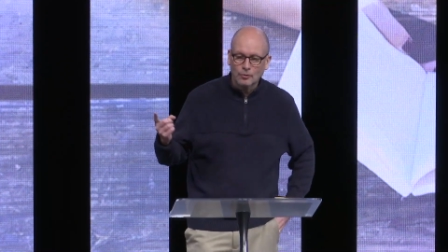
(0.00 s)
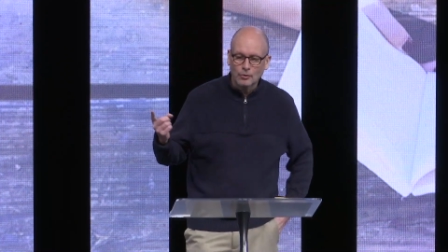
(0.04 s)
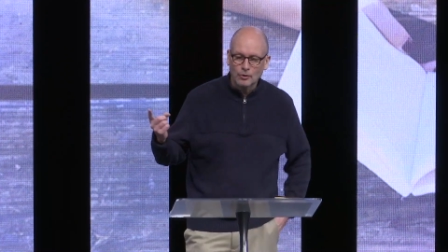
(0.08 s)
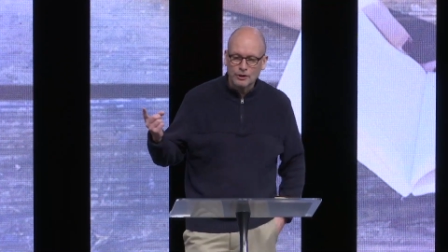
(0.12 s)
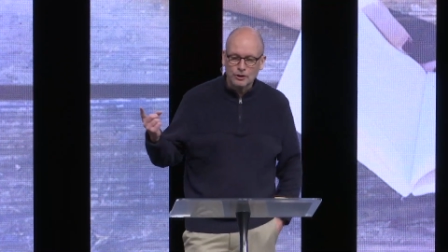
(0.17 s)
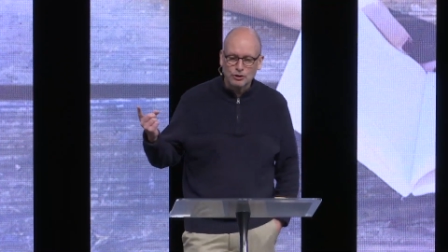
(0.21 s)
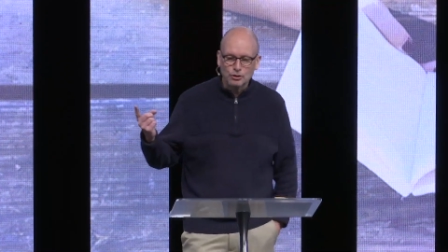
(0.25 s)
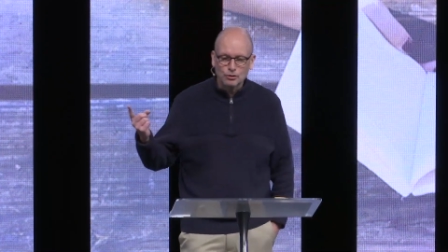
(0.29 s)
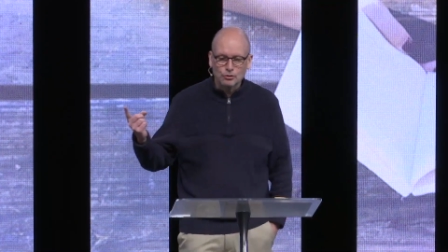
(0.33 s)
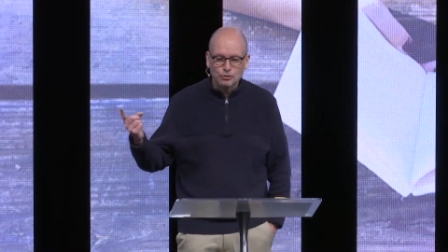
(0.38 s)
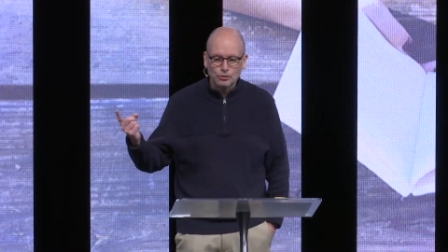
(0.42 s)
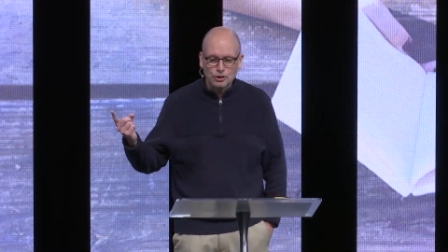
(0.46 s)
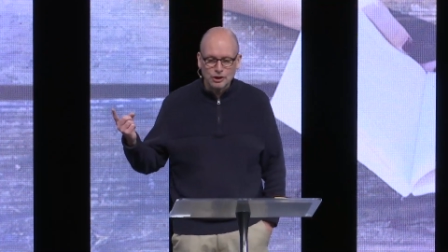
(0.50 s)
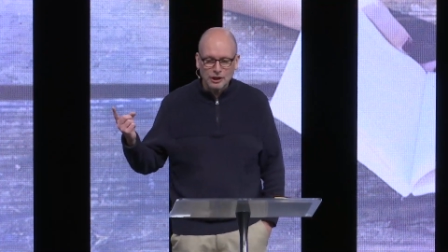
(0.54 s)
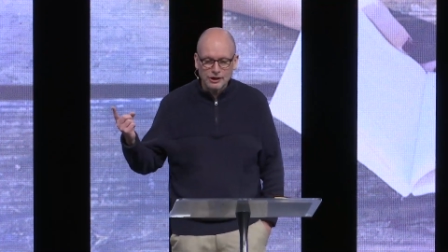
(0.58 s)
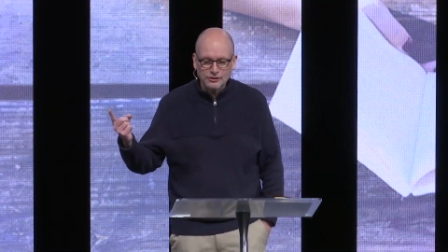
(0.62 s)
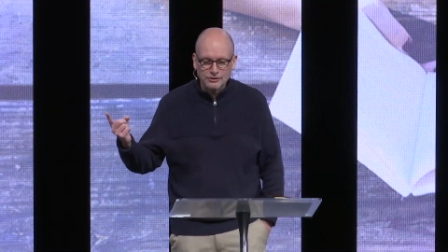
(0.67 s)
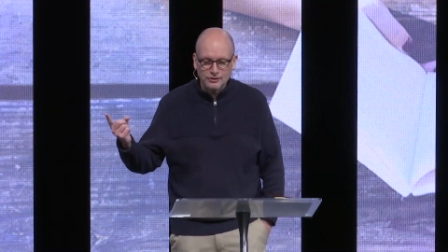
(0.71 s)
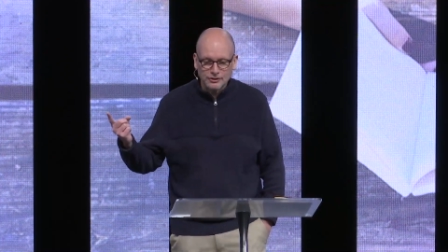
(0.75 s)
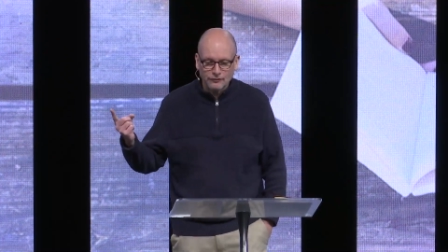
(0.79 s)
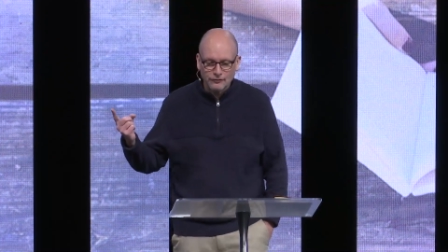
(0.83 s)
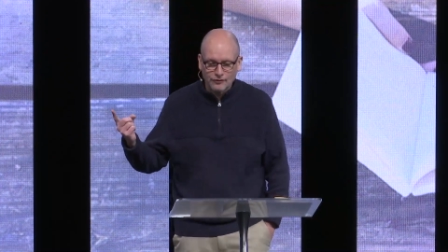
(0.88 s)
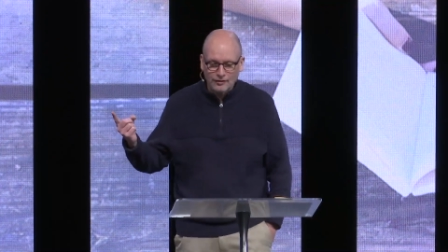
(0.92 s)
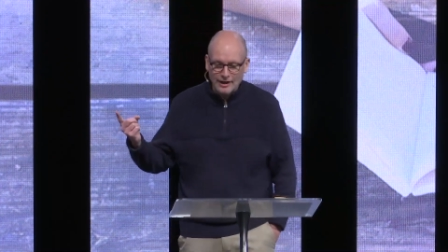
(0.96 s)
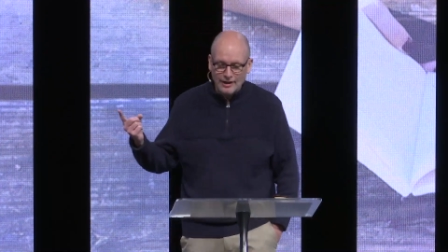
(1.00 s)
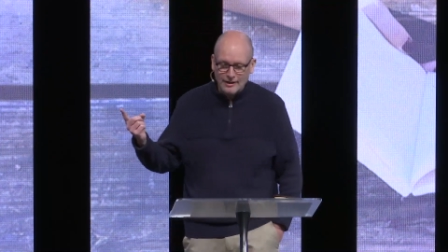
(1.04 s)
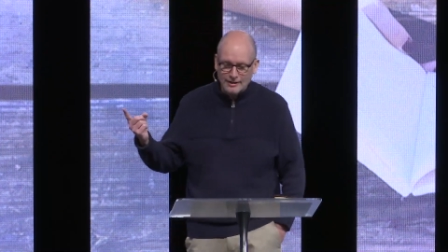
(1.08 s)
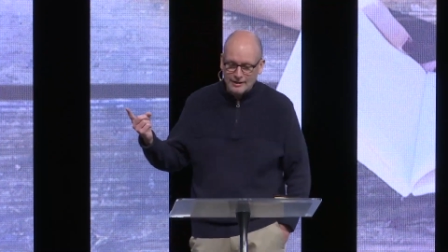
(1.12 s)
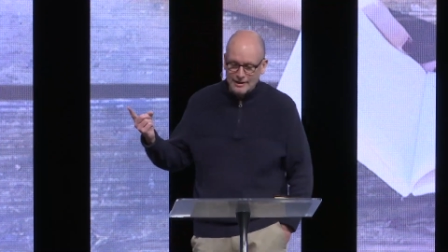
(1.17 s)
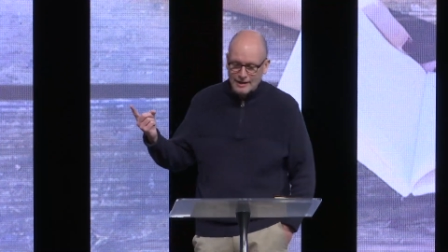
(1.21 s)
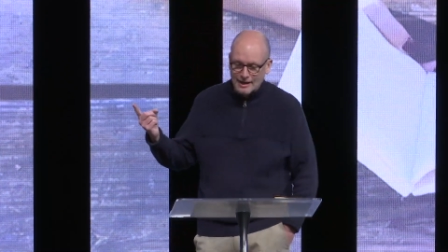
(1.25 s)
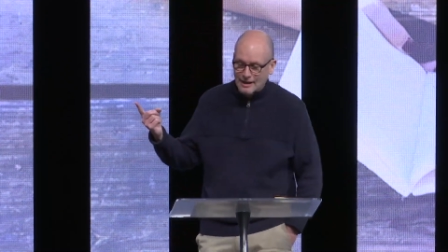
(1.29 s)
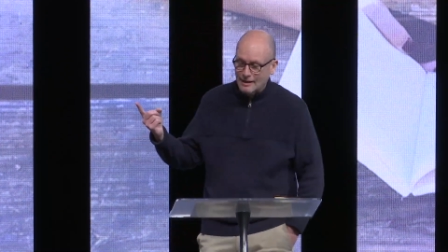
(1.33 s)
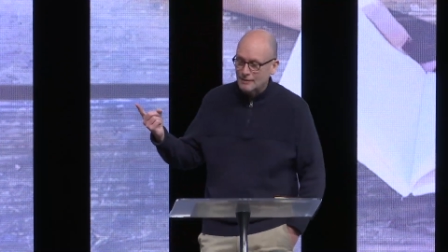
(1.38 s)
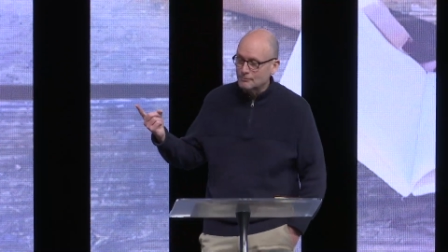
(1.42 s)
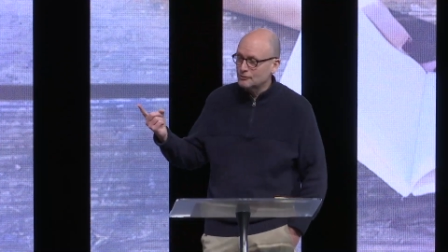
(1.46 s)
when you justify
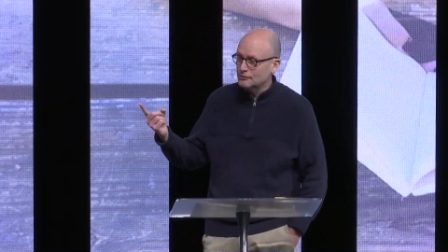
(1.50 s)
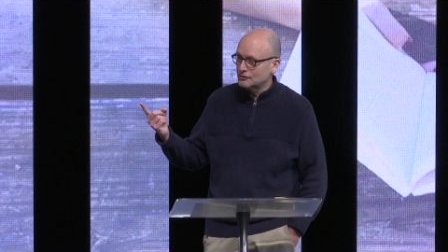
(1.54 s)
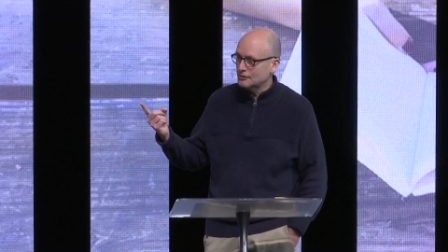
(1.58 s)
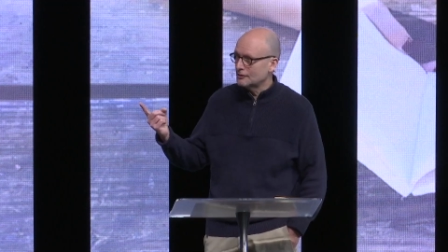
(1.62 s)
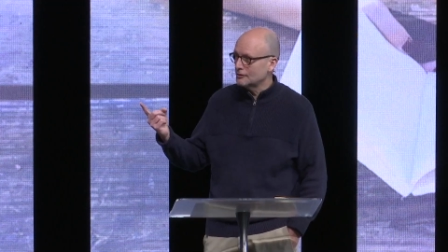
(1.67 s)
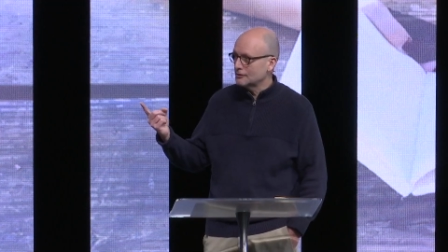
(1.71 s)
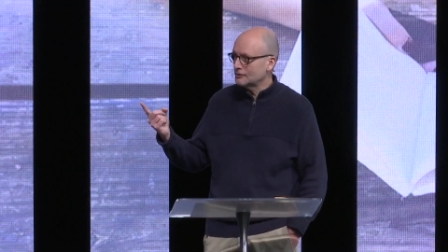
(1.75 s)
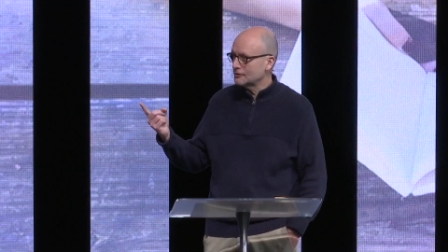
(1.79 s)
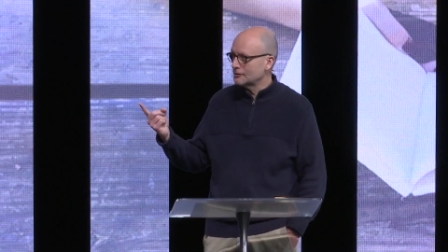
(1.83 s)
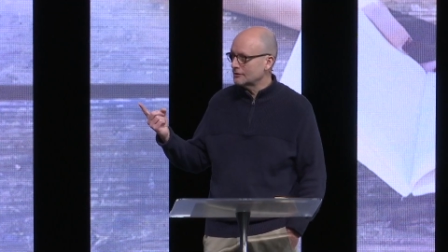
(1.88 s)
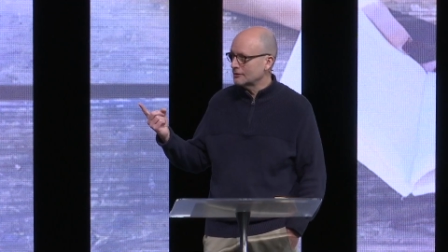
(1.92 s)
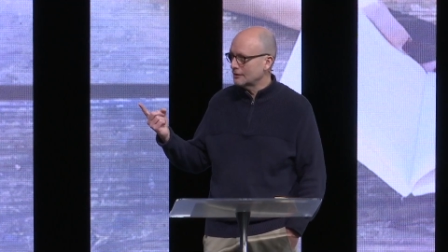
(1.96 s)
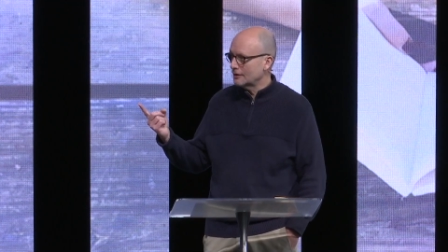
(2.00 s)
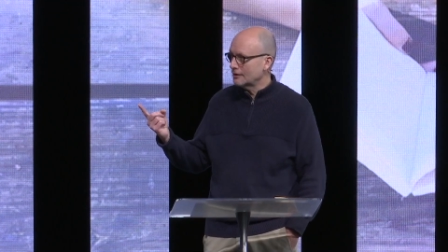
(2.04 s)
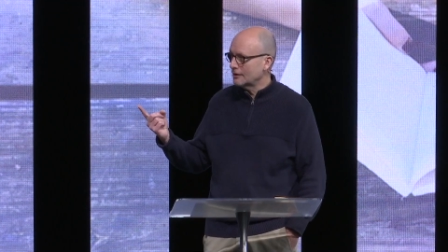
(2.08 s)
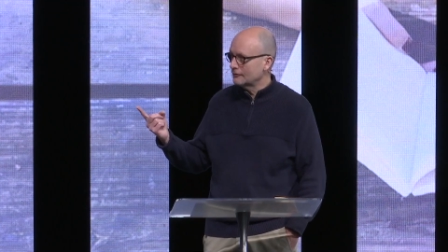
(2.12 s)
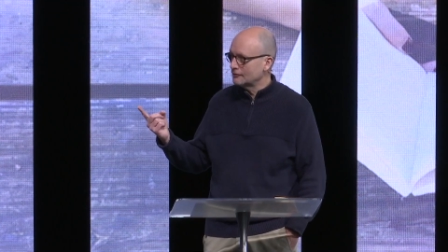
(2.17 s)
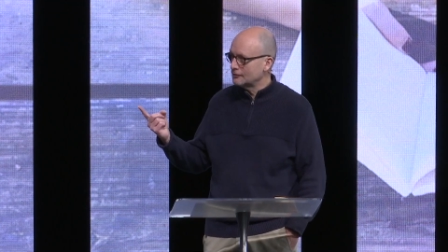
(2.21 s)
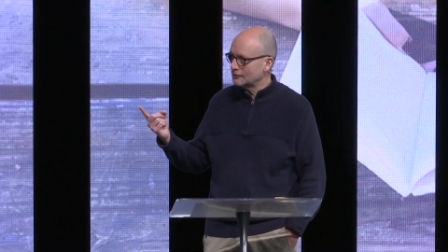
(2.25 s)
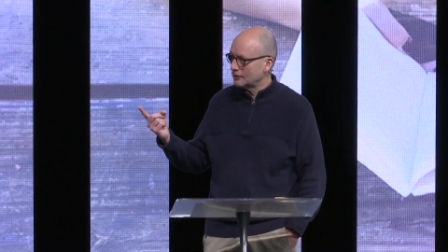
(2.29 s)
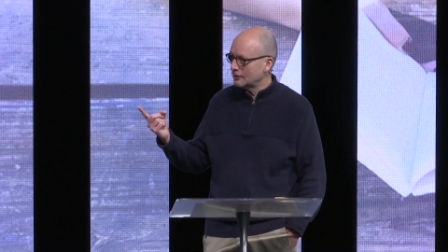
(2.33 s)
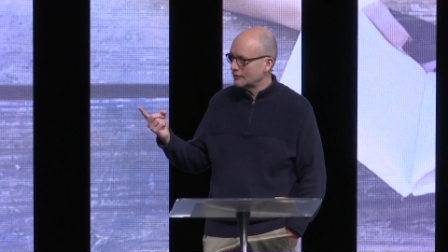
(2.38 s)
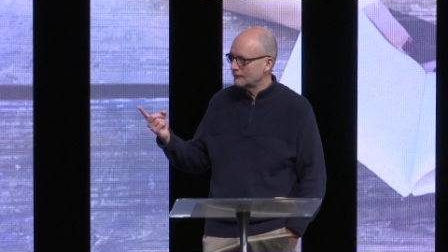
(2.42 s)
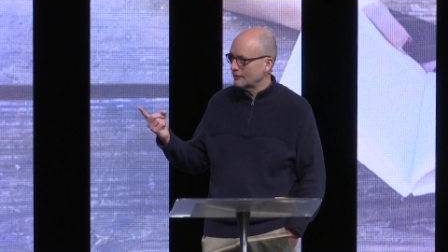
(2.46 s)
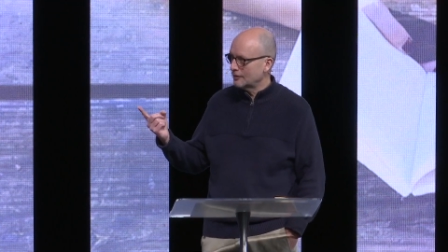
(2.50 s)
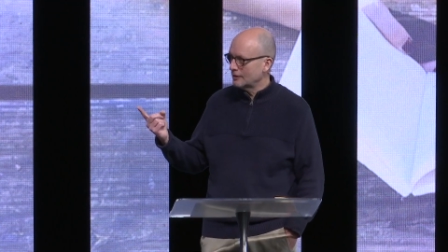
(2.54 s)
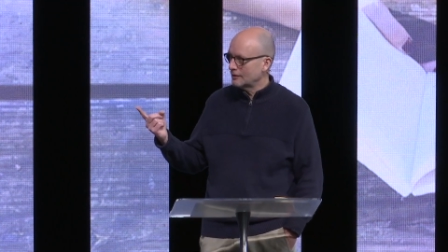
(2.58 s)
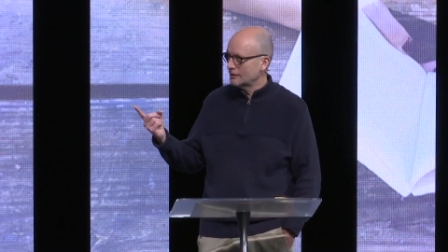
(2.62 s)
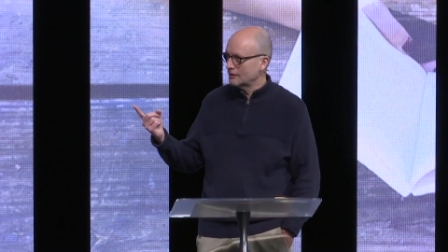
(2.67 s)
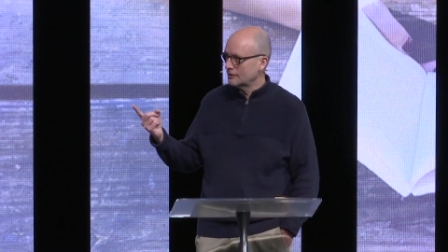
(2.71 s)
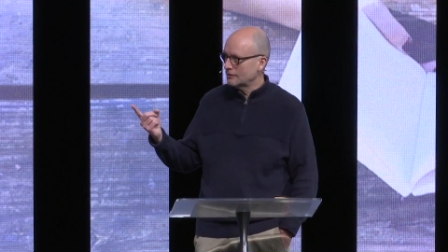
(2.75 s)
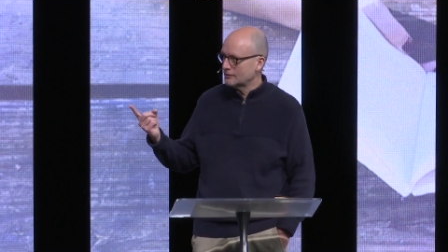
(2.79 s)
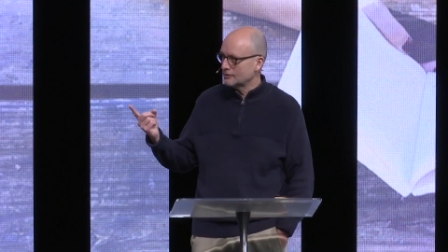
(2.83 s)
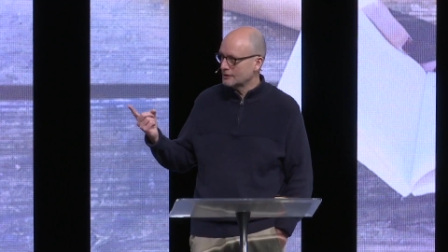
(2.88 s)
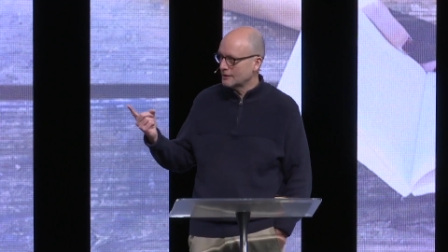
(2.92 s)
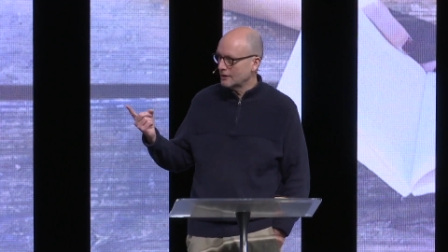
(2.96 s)
the absence of serving in
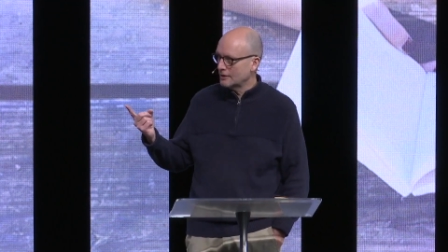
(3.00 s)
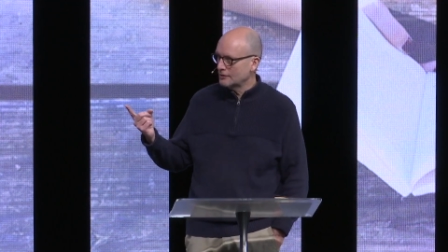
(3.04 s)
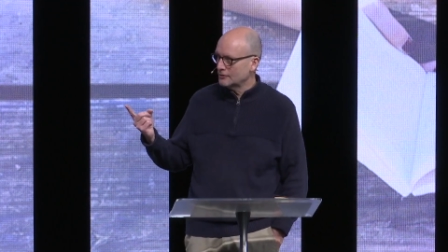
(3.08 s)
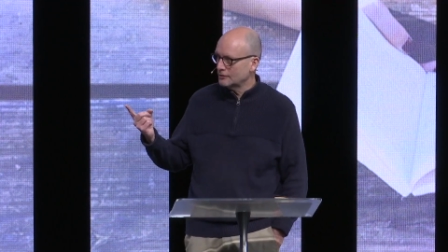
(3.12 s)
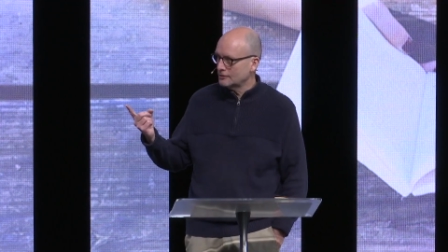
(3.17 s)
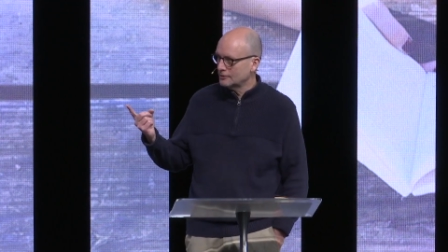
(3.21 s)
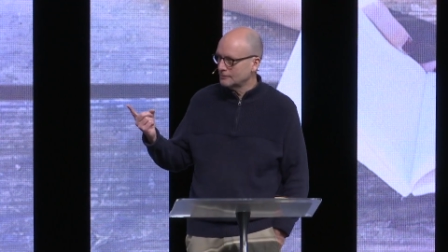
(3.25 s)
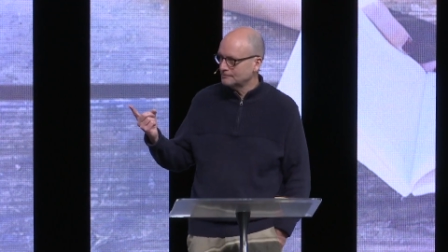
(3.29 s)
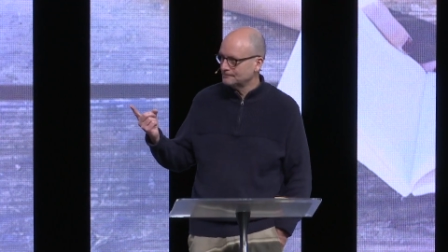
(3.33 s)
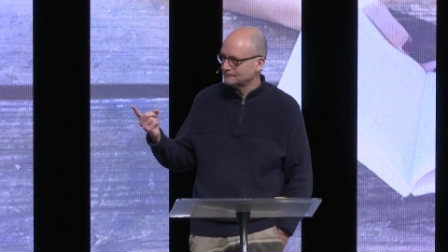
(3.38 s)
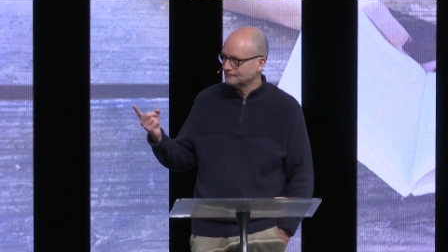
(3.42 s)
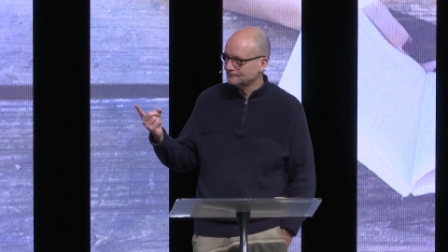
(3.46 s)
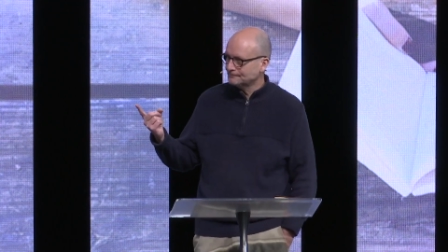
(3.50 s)
your schedule?